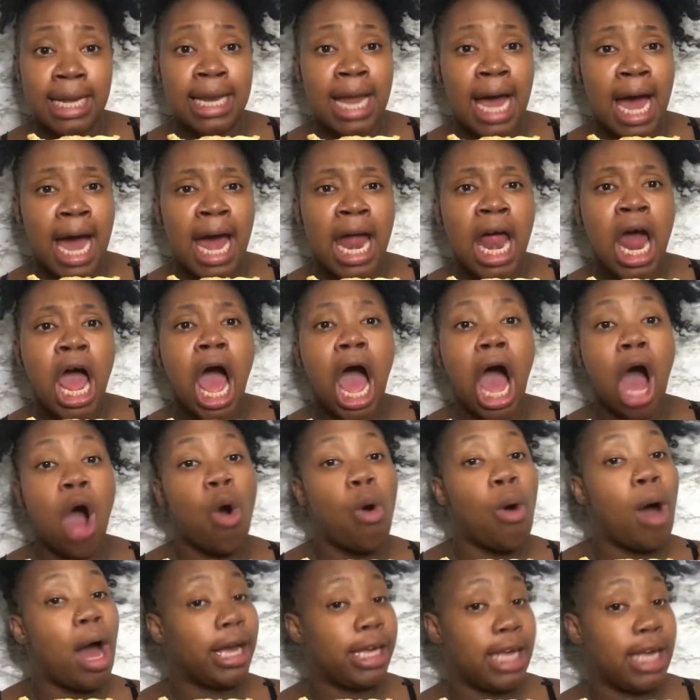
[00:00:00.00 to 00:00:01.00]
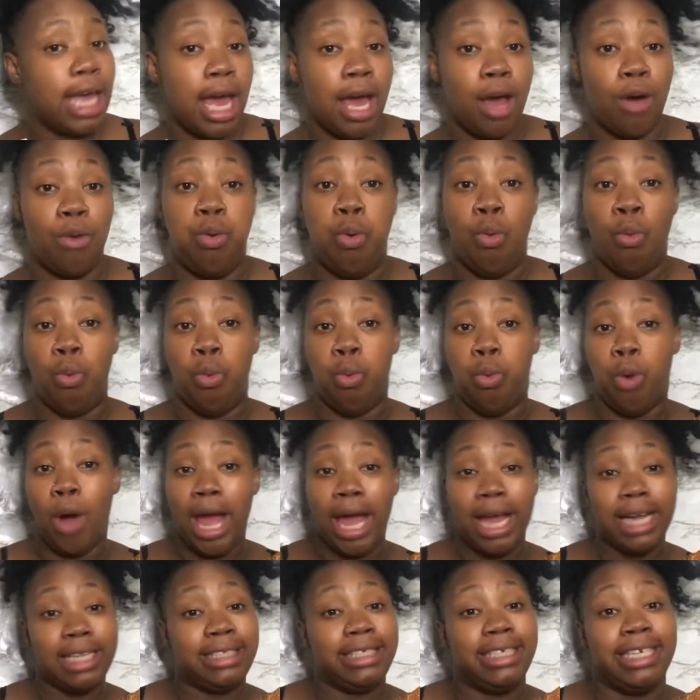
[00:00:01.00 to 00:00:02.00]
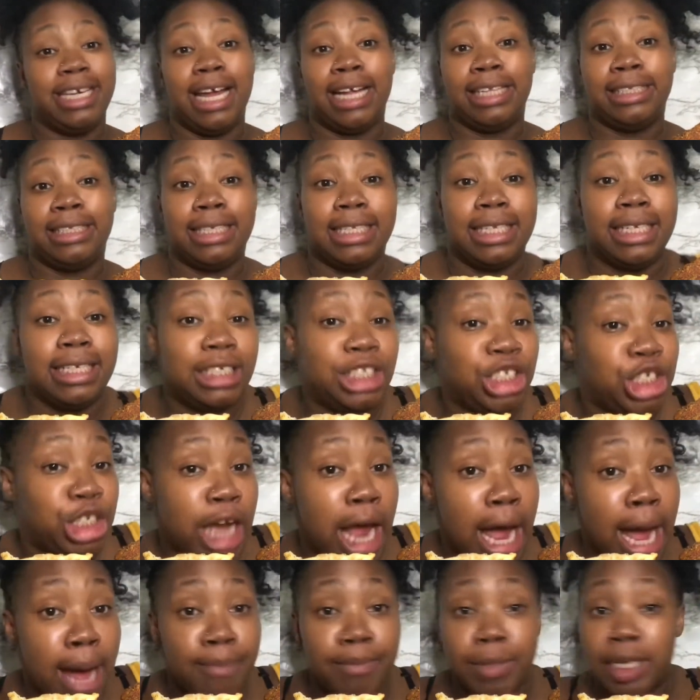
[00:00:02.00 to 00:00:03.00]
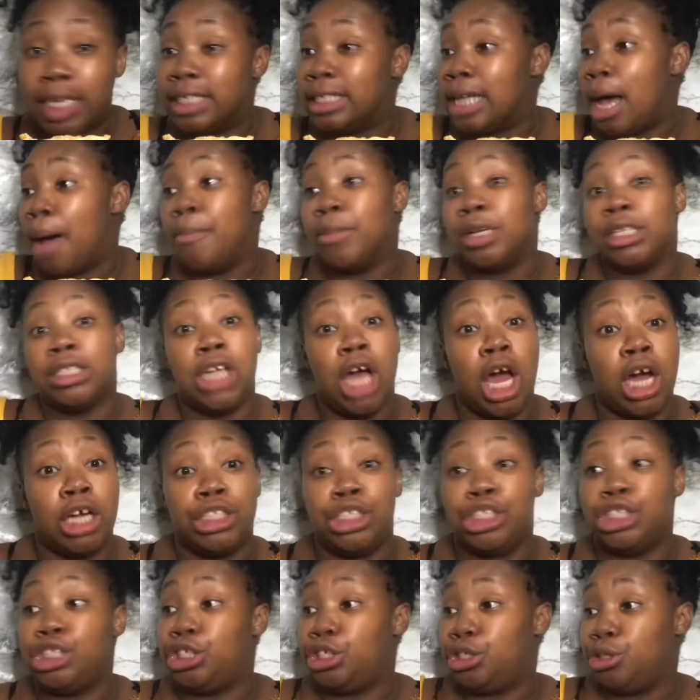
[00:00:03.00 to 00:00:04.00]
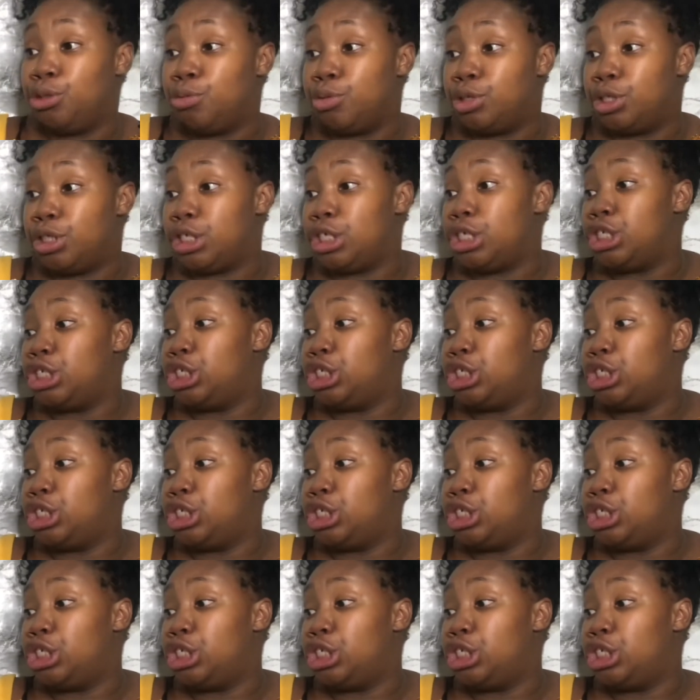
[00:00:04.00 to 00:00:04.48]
Not, oh, I can't wait to get to this jam because I'm gonna talk to Susie,